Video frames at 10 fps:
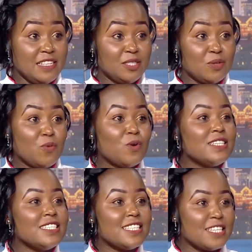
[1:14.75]
So
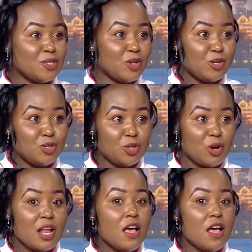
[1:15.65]
what is the solution?